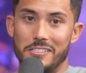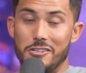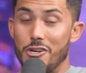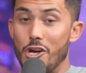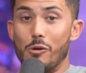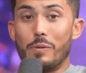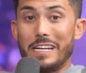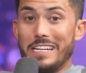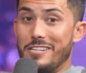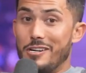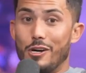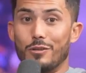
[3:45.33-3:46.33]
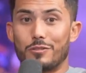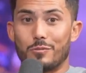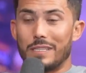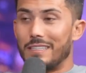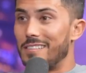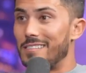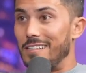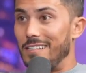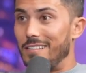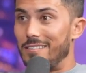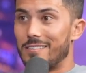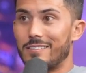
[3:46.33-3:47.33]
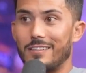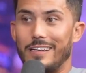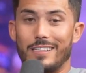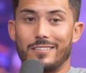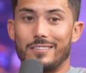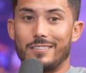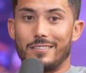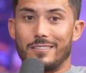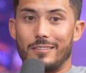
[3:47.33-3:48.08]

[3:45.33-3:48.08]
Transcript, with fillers: Nobody knows what this is. Like, yeah.